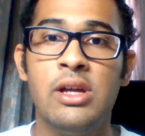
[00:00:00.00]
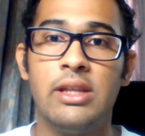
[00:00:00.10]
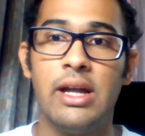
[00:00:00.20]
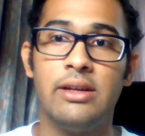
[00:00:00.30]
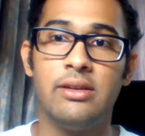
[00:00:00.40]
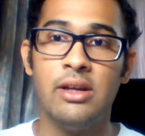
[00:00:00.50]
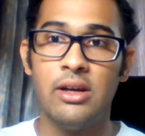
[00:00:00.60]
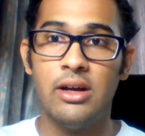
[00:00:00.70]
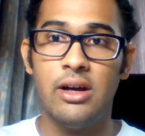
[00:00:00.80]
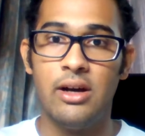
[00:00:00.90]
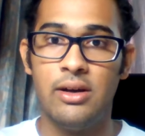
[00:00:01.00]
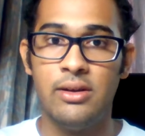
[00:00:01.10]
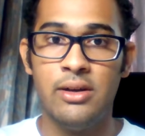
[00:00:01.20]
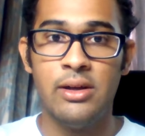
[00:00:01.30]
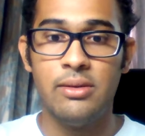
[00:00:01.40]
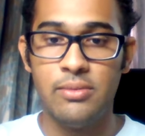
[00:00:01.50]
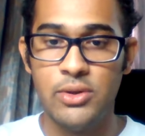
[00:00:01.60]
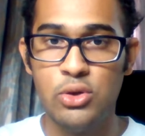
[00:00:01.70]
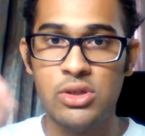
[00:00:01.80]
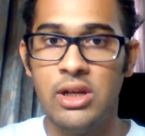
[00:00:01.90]
That
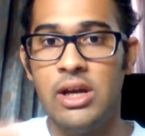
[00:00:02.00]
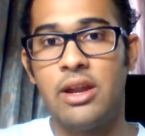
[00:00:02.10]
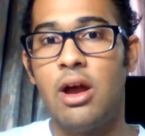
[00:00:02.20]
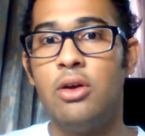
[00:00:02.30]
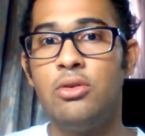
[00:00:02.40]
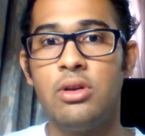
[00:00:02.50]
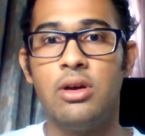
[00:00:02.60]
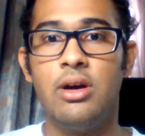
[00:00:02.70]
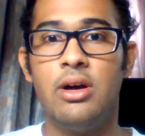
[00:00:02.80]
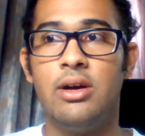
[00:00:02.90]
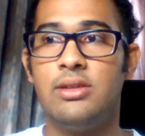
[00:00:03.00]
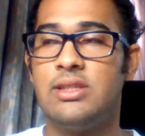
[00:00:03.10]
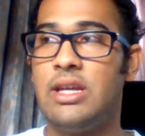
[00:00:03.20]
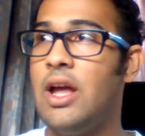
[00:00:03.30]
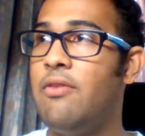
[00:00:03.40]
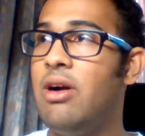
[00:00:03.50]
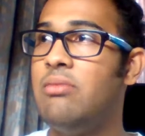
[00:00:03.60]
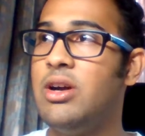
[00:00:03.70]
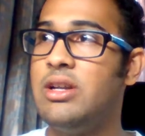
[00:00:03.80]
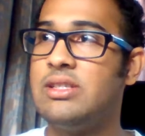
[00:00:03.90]
usually around say
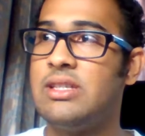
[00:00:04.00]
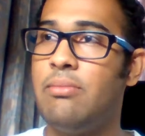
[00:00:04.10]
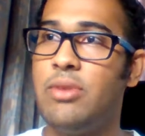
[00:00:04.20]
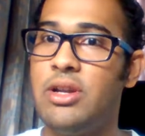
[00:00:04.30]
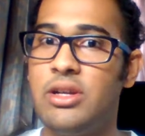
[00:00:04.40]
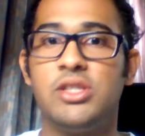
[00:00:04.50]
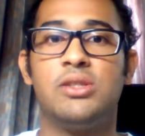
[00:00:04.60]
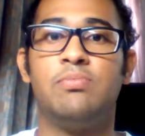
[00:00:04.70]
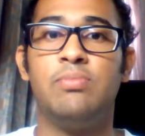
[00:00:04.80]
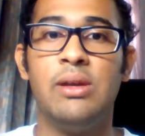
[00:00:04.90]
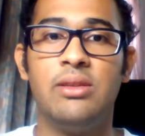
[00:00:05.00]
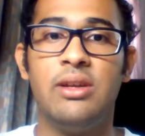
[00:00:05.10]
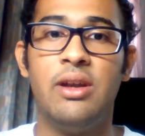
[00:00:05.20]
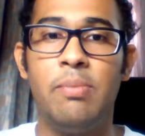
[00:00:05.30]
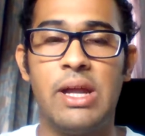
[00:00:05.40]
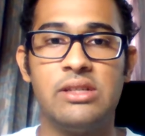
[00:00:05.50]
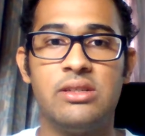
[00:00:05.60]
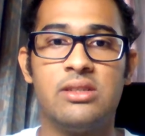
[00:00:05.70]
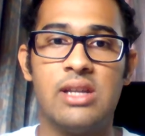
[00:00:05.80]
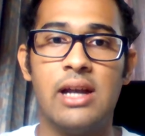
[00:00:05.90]
November, December-ish, the
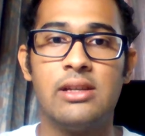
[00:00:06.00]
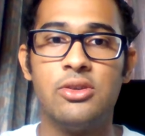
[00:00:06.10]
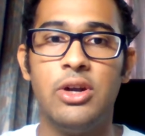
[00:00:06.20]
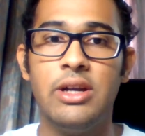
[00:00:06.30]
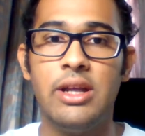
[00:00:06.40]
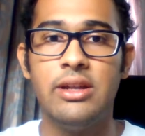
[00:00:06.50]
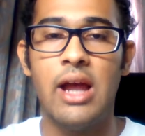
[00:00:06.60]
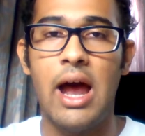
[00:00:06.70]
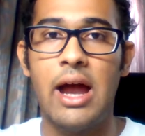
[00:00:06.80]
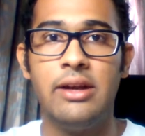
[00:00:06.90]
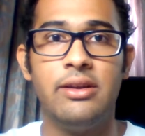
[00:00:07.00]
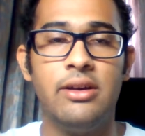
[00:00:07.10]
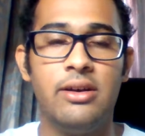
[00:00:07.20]
depression starts to hit in, and